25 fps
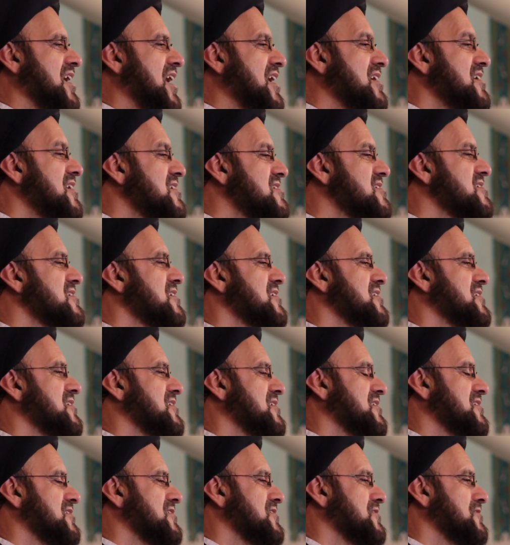a
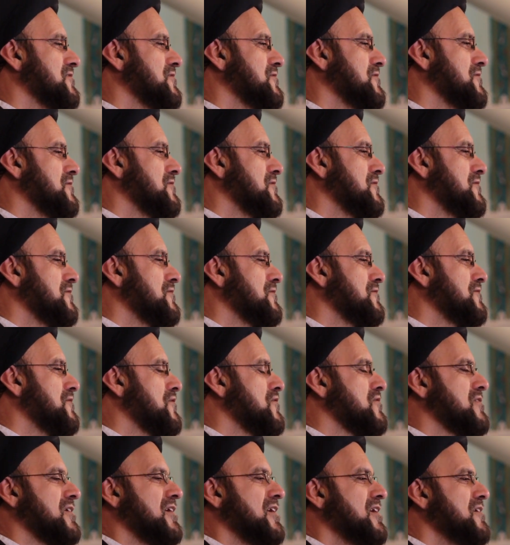lesson
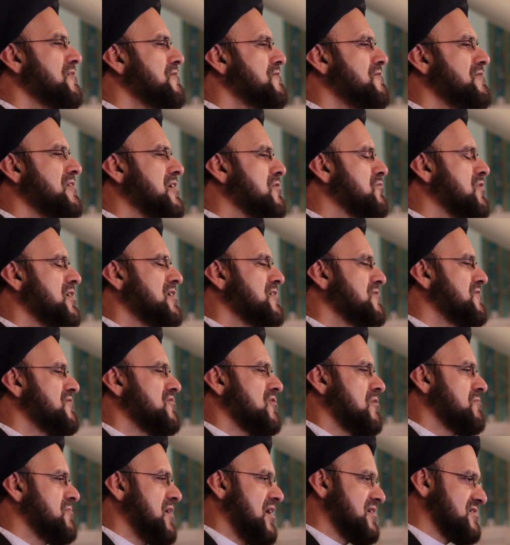for everyone
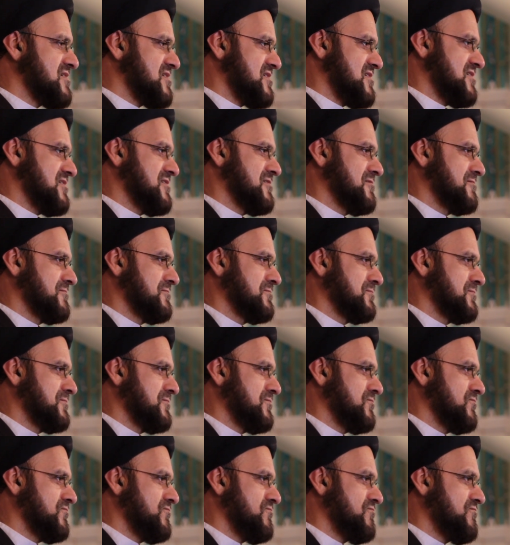from us,
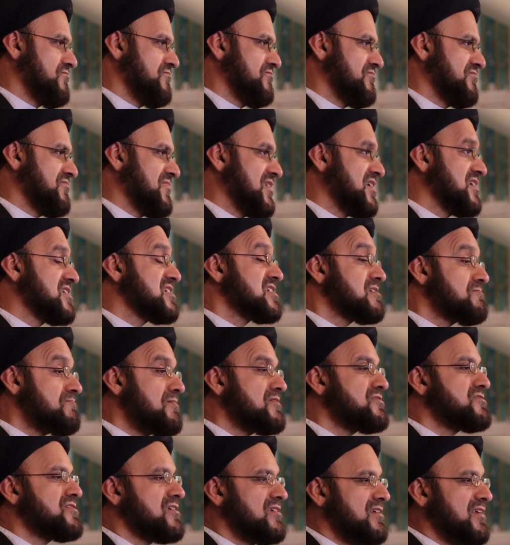
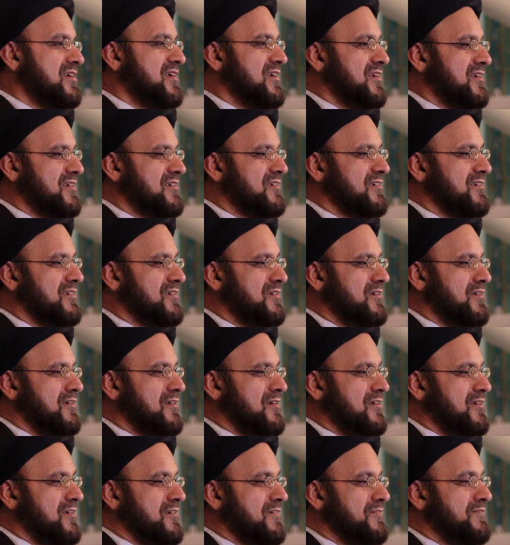especially
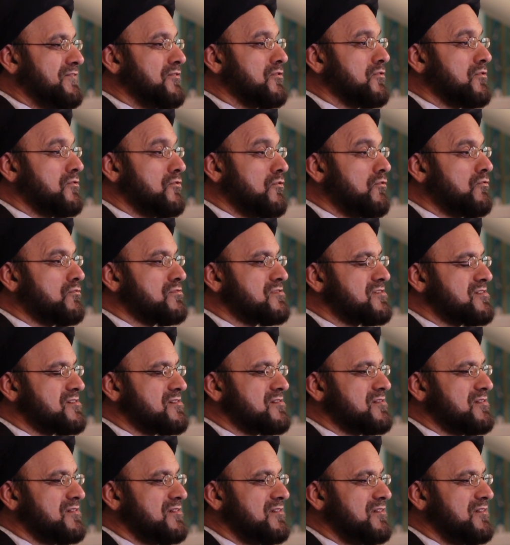for
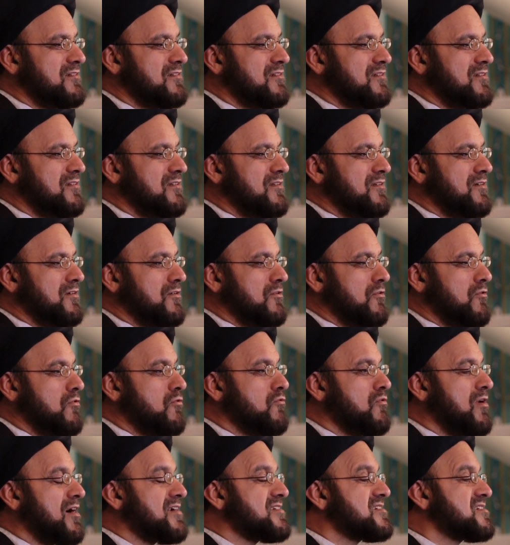those
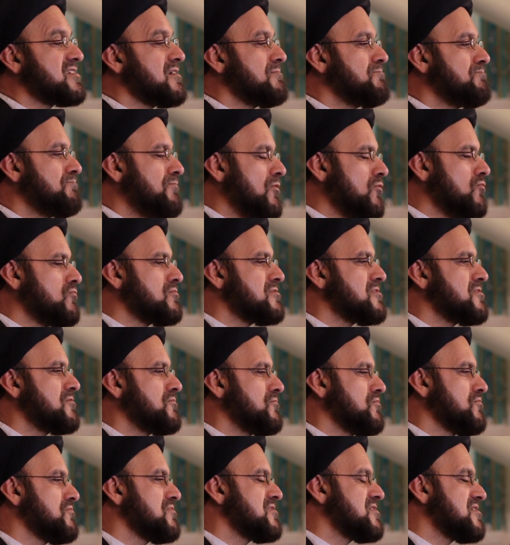who are
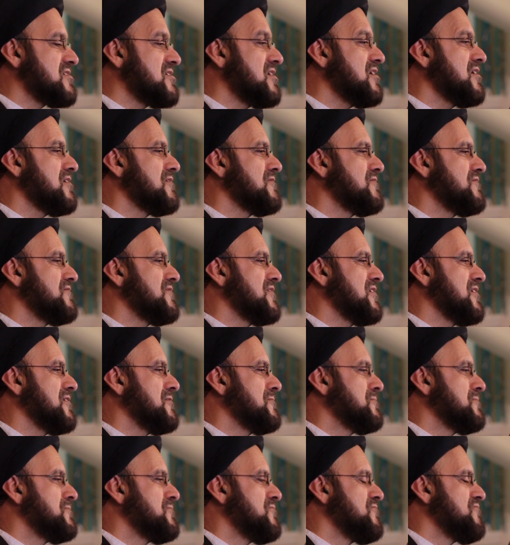supposed to serve
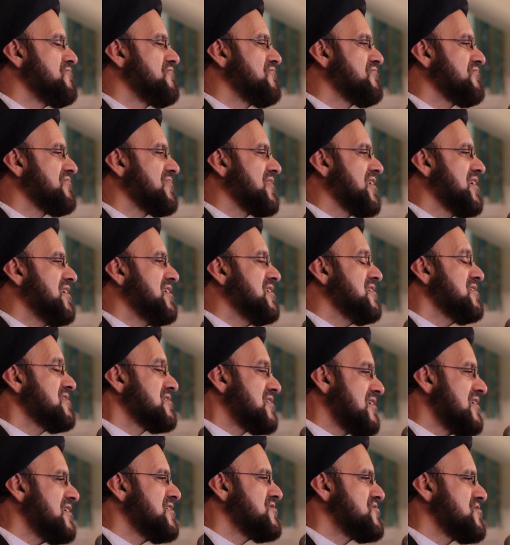
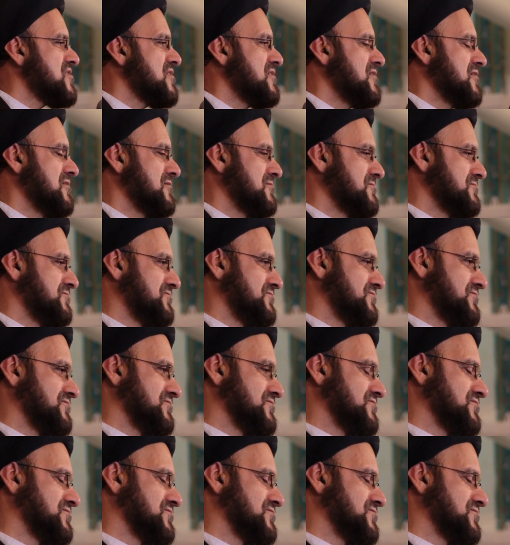religion.